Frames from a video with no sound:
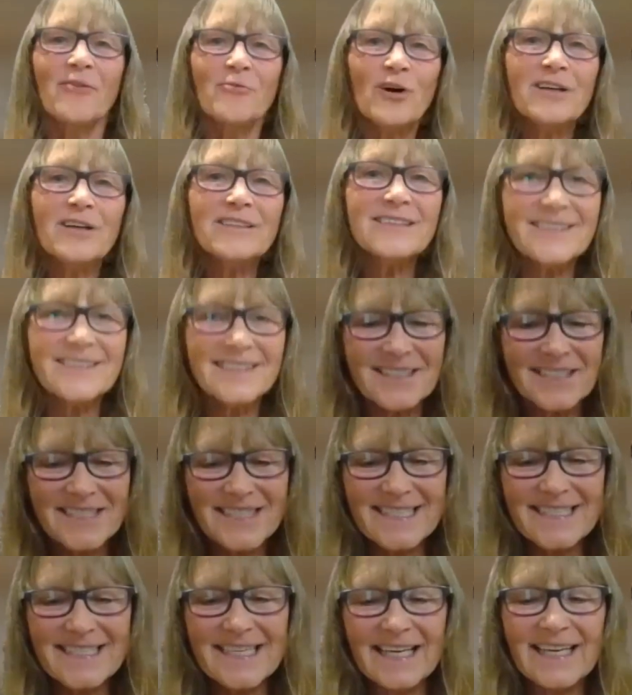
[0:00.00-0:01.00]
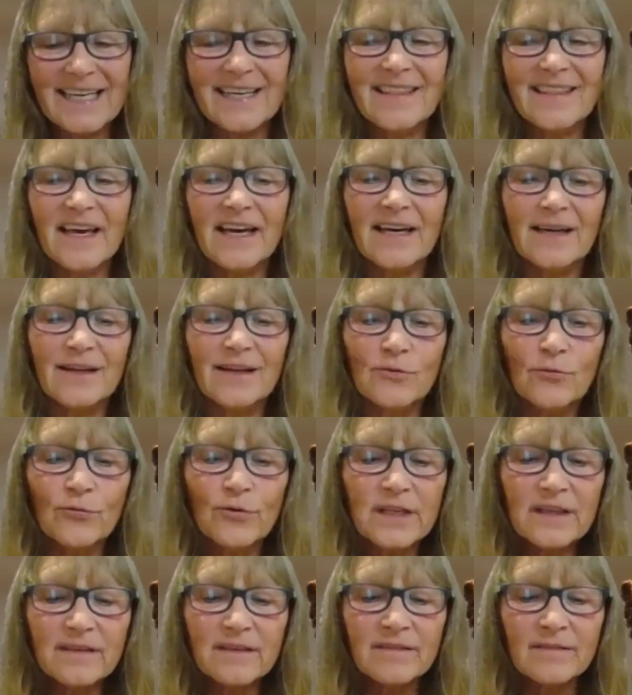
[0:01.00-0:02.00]
I want to just say that
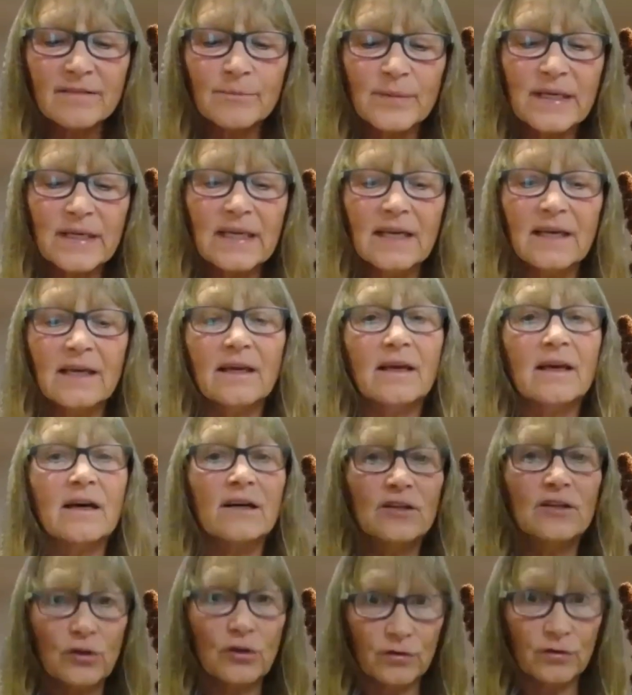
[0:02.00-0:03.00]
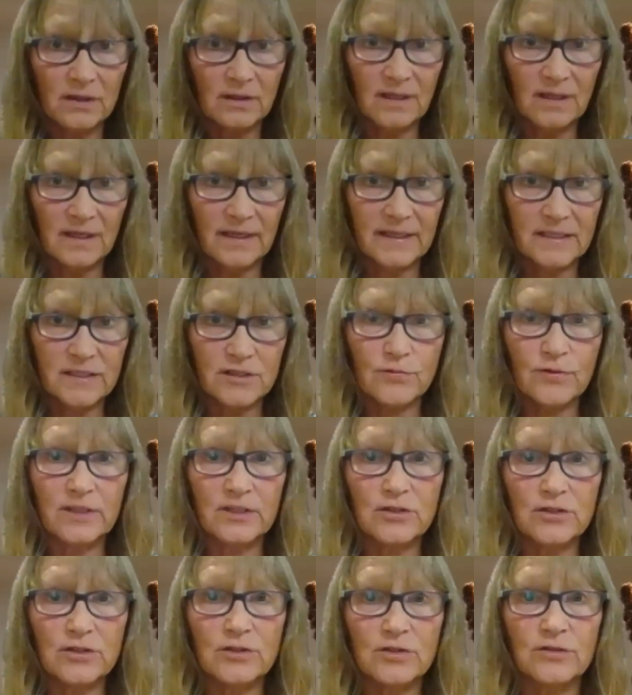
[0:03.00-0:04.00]
with being a Yoga Alliance
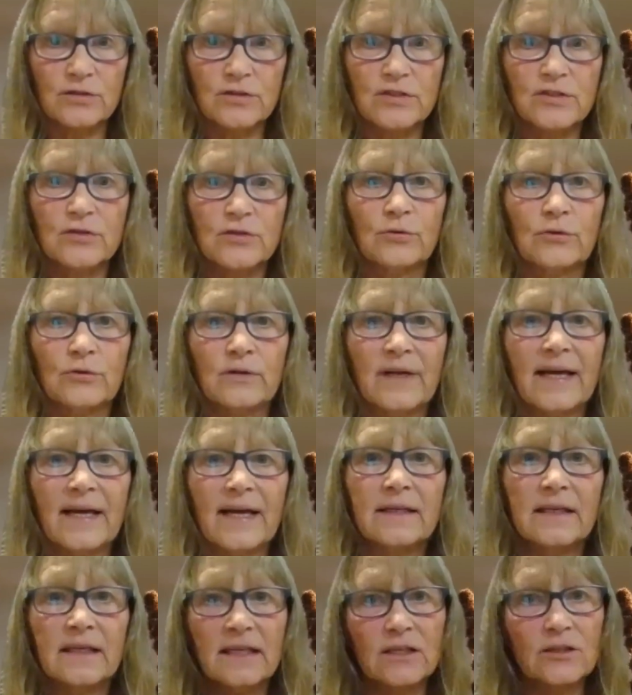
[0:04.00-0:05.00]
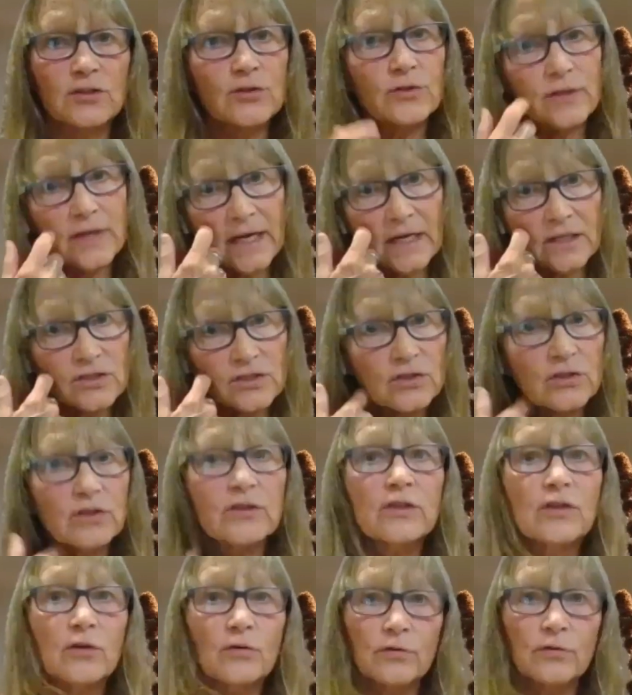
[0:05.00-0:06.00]
registered school and an
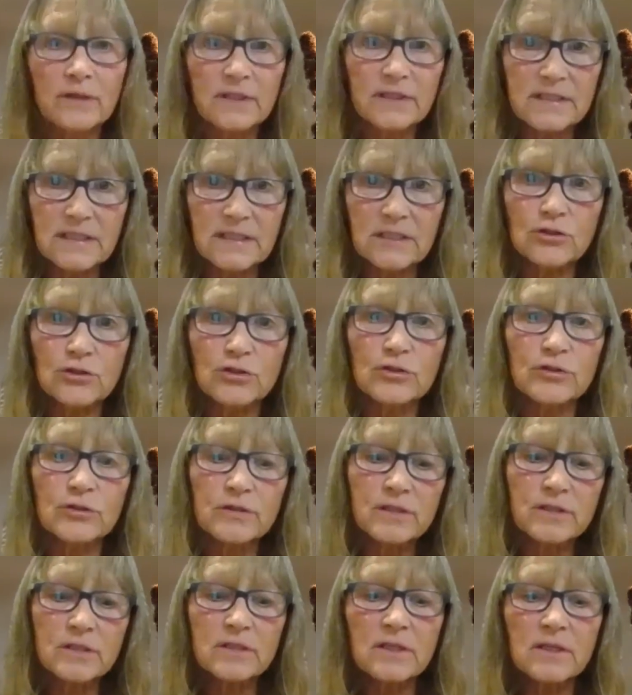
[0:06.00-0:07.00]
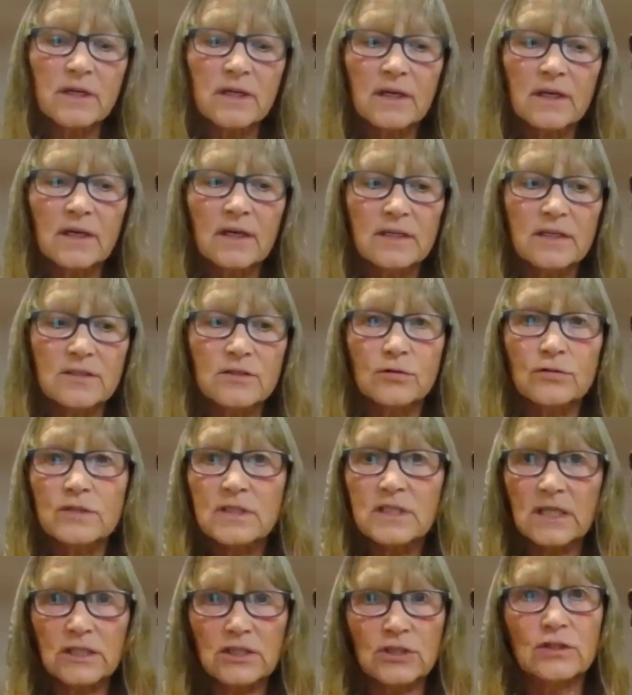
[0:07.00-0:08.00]
International Yoga Teachers
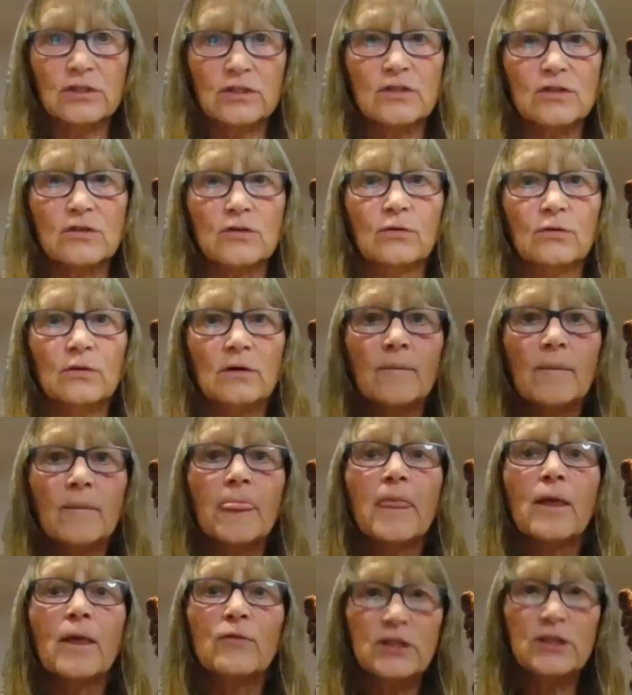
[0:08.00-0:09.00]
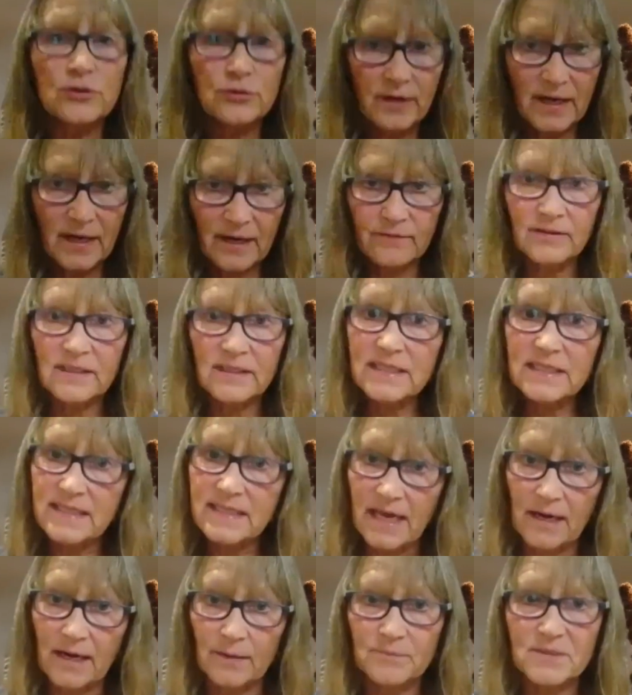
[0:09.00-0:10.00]
Association school, we do have
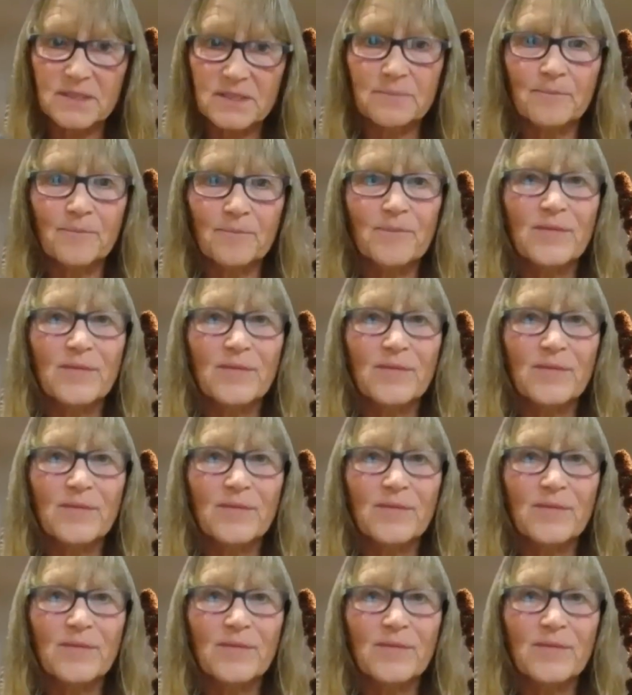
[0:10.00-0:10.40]
exams.